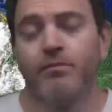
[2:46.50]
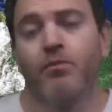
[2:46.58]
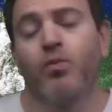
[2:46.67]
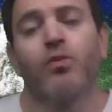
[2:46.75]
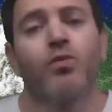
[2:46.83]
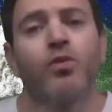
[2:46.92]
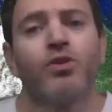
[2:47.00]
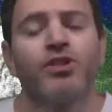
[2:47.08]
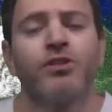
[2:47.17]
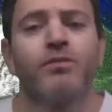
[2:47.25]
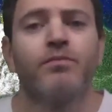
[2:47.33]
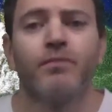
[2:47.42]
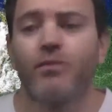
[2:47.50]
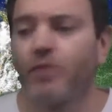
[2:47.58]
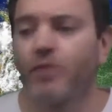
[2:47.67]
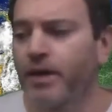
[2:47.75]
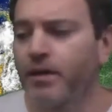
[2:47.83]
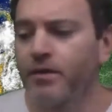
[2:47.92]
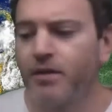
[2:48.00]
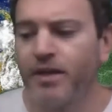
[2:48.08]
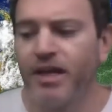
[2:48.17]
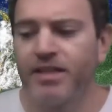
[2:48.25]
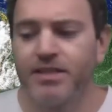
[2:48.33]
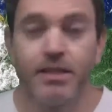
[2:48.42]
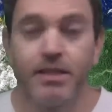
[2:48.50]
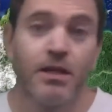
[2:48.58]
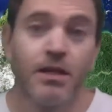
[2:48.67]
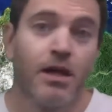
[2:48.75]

World War II, right? The Nazis.